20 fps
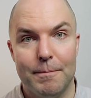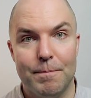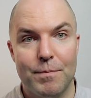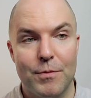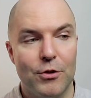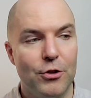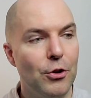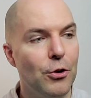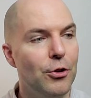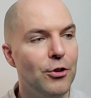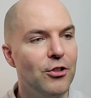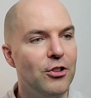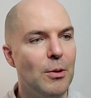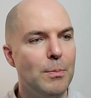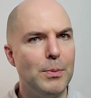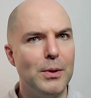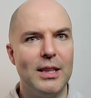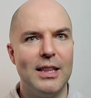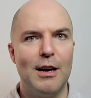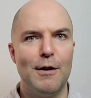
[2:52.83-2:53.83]
So there's
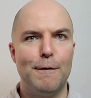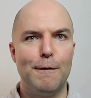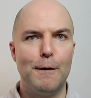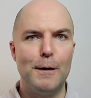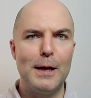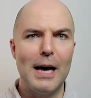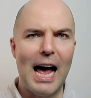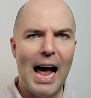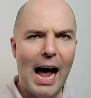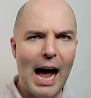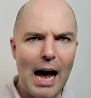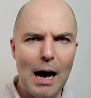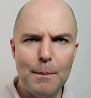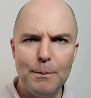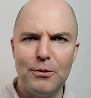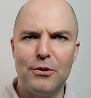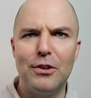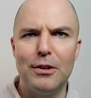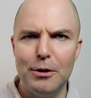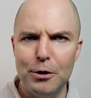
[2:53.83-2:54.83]
something there for the
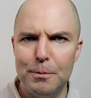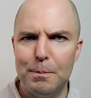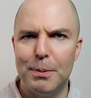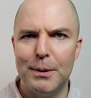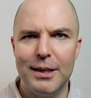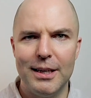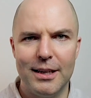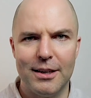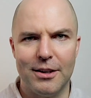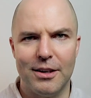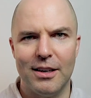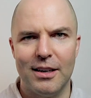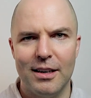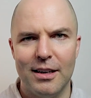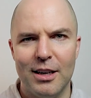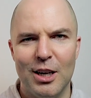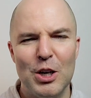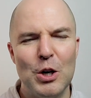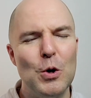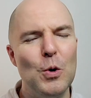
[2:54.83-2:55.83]
absolute beginner
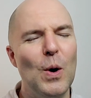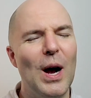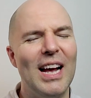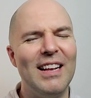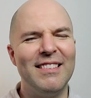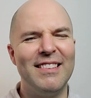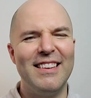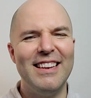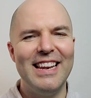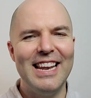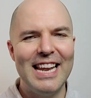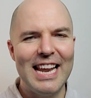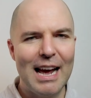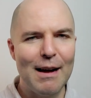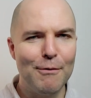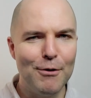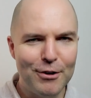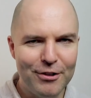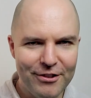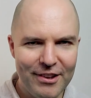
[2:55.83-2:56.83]
who has
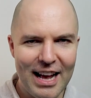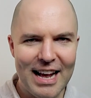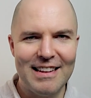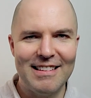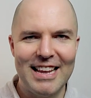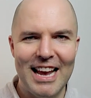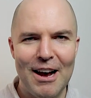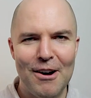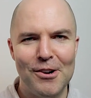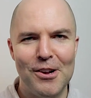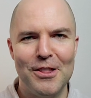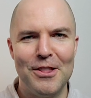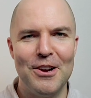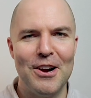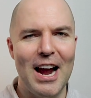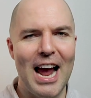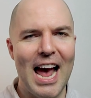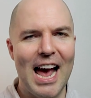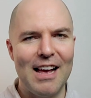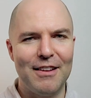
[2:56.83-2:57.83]
never sat down on their
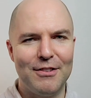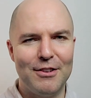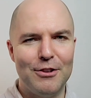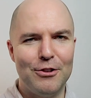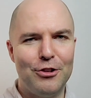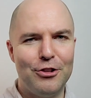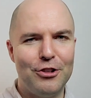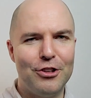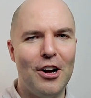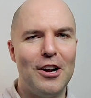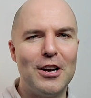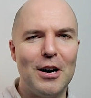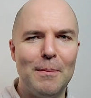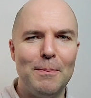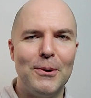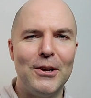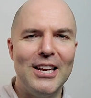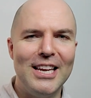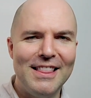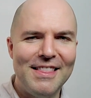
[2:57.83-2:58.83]
ass and shut
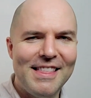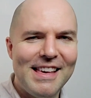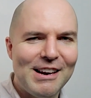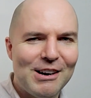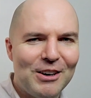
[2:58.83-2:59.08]
up in their